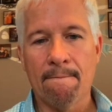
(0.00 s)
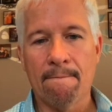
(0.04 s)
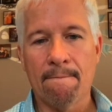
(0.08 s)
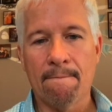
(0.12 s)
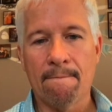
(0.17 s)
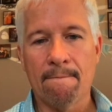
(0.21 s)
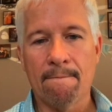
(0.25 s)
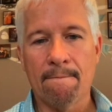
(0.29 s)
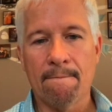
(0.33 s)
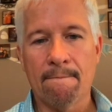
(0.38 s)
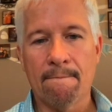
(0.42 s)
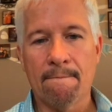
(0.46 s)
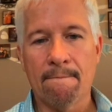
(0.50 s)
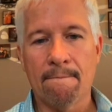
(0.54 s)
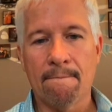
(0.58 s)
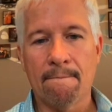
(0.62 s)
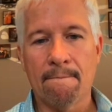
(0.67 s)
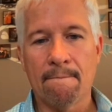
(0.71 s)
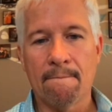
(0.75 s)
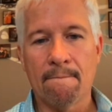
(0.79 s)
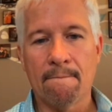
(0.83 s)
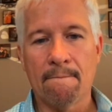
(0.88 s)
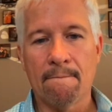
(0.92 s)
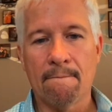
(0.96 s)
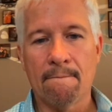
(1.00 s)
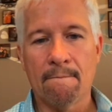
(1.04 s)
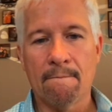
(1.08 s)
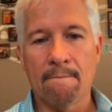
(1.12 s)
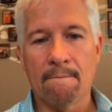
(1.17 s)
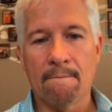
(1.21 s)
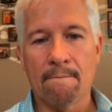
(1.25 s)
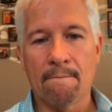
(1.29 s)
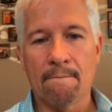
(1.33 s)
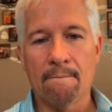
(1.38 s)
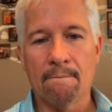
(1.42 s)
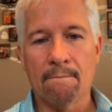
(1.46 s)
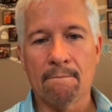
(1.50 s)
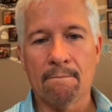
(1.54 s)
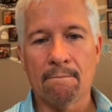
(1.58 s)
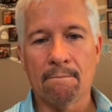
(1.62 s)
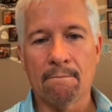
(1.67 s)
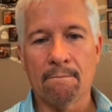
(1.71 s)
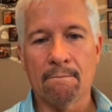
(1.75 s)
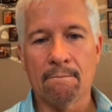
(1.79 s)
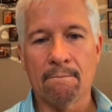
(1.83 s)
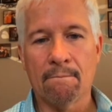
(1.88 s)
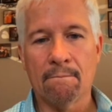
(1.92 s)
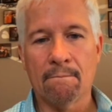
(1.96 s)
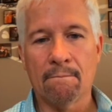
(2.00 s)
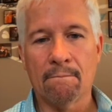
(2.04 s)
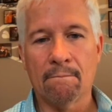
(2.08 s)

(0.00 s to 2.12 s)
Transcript: The person shown says nothing.